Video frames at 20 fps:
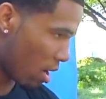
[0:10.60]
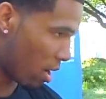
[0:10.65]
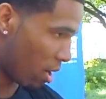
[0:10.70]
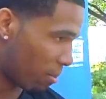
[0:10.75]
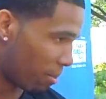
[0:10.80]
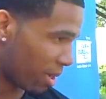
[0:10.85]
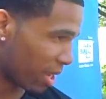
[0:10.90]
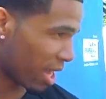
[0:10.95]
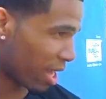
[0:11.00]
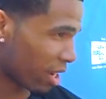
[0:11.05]

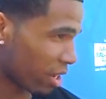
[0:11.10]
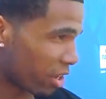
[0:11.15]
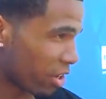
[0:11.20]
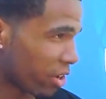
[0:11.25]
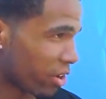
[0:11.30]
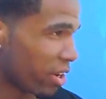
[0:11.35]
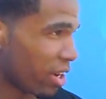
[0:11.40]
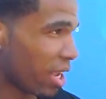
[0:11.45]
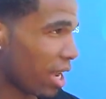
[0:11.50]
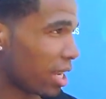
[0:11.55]
Um, a lot of
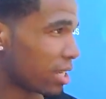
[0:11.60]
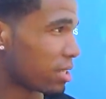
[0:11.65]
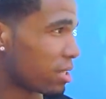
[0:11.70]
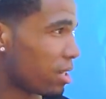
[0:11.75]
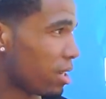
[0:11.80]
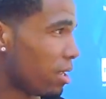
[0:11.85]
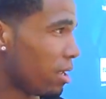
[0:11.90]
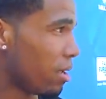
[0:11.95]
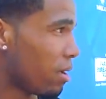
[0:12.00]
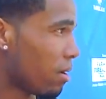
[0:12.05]

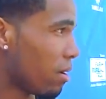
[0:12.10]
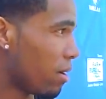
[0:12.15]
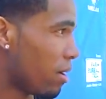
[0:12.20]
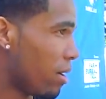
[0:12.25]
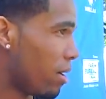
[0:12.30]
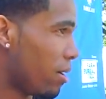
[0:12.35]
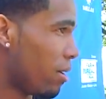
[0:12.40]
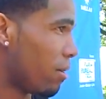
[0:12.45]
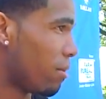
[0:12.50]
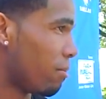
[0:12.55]
curiosity, um,
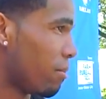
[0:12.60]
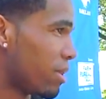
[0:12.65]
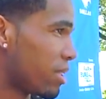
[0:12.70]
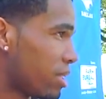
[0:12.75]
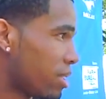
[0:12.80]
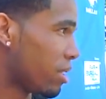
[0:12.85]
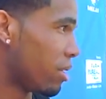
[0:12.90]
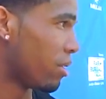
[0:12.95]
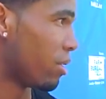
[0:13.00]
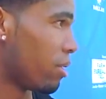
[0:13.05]

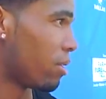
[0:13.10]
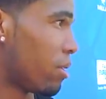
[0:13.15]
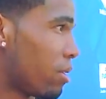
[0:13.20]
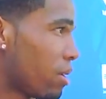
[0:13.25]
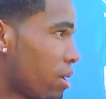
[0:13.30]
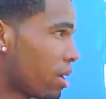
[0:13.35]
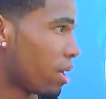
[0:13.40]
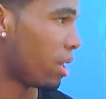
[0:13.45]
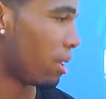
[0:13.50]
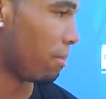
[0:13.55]

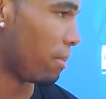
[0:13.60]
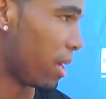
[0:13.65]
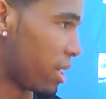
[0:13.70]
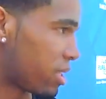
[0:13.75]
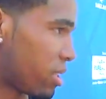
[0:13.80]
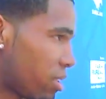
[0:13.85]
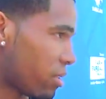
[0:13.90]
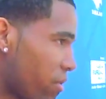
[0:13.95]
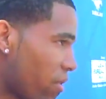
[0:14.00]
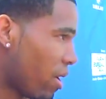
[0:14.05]
still
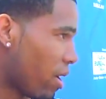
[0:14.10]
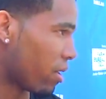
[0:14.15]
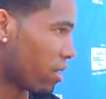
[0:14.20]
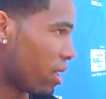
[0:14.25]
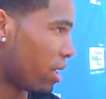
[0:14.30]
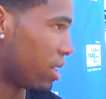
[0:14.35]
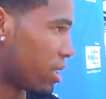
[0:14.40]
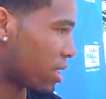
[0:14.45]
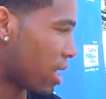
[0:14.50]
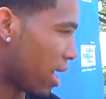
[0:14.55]
mixed about
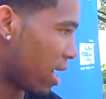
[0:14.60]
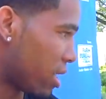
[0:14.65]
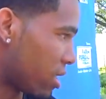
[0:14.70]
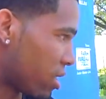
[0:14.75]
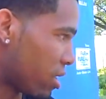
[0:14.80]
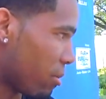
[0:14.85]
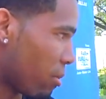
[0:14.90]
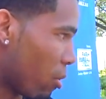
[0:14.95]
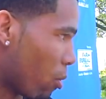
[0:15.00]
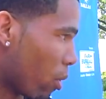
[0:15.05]
things. God's
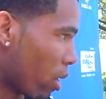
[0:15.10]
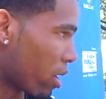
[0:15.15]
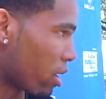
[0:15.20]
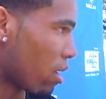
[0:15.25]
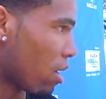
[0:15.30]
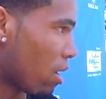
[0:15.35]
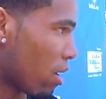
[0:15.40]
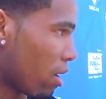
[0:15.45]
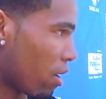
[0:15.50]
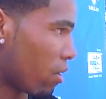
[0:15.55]
still working
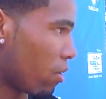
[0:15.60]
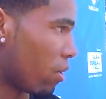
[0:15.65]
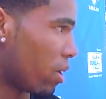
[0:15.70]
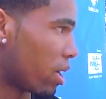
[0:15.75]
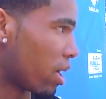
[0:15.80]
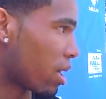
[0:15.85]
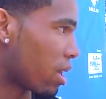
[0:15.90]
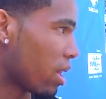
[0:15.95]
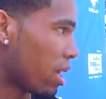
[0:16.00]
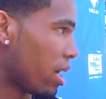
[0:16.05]
hard
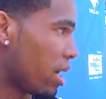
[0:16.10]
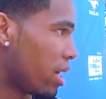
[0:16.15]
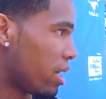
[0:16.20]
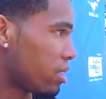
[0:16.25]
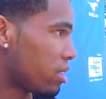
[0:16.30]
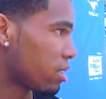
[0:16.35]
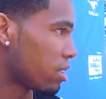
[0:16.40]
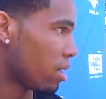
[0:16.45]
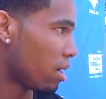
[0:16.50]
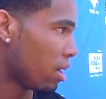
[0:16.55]
on the class,
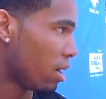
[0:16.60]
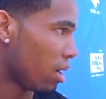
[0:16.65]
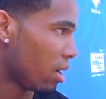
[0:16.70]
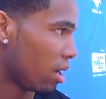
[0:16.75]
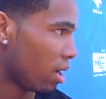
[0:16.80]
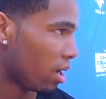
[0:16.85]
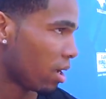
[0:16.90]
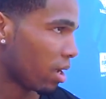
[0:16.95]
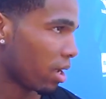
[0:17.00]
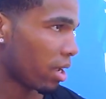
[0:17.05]

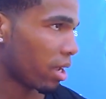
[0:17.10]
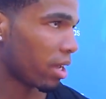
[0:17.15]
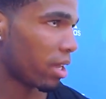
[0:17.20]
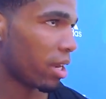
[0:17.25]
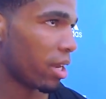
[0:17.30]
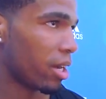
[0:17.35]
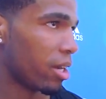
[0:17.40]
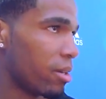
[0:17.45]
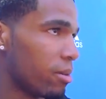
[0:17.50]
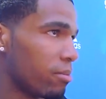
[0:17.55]
and
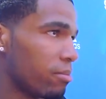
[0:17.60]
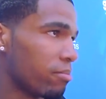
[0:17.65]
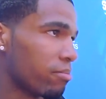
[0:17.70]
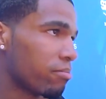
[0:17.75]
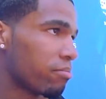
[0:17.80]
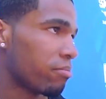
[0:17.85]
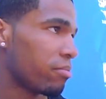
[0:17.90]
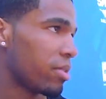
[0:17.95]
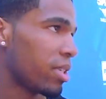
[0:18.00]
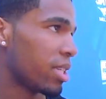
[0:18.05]

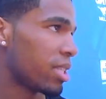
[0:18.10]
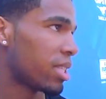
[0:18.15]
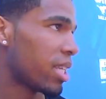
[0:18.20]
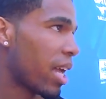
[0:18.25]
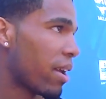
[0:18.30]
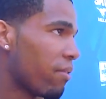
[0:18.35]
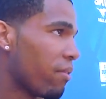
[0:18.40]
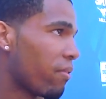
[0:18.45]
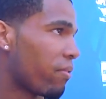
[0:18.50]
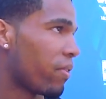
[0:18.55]
um, just
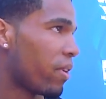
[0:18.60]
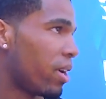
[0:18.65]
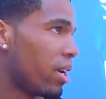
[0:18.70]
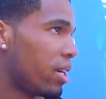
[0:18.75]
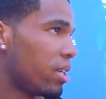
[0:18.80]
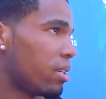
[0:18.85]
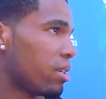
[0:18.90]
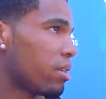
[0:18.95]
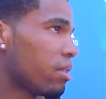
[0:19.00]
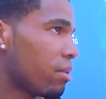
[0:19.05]
having
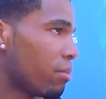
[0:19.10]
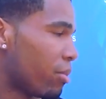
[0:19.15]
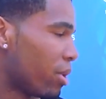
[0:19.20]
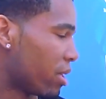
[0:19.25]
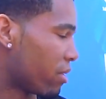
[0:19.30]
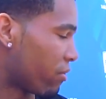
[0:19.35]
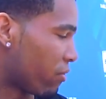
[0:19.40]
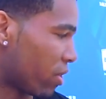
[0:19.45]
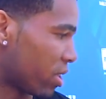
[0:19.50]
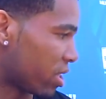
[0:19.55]
fun,
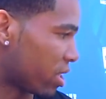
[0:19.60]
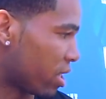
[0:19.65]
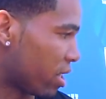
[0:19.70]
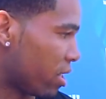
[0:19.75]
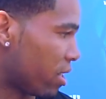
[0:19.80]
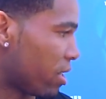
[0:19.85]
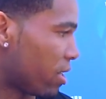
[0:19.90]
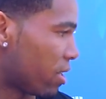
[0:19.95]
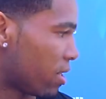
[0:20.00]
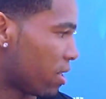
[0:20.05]
breath fresh air.